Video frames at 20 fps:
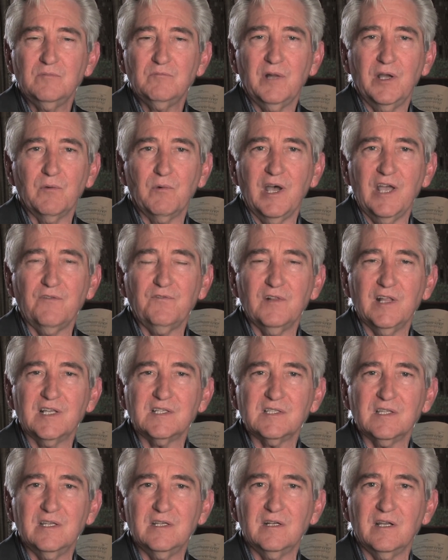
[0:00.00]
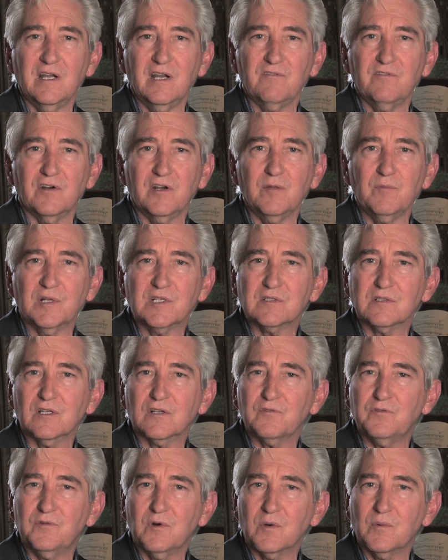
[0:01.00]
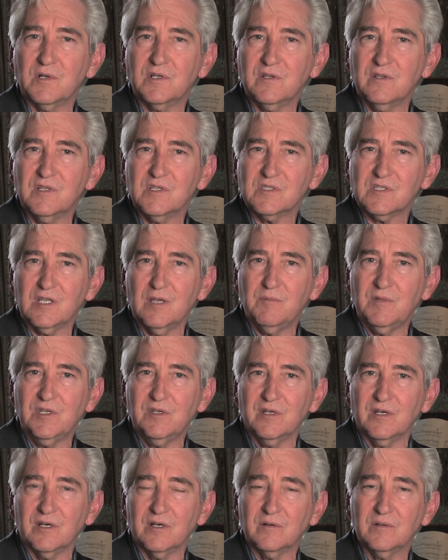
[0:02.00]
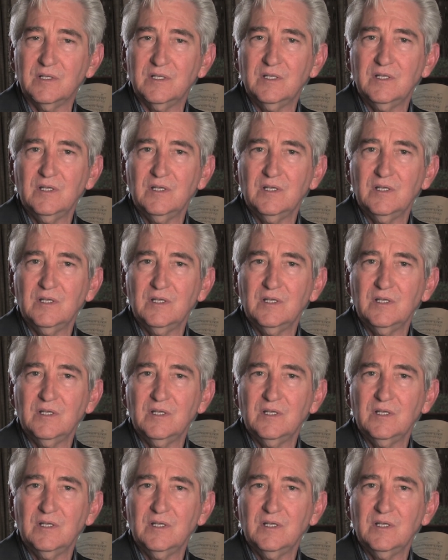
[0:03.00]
My wife Leslie and I very much look forward to this coming year.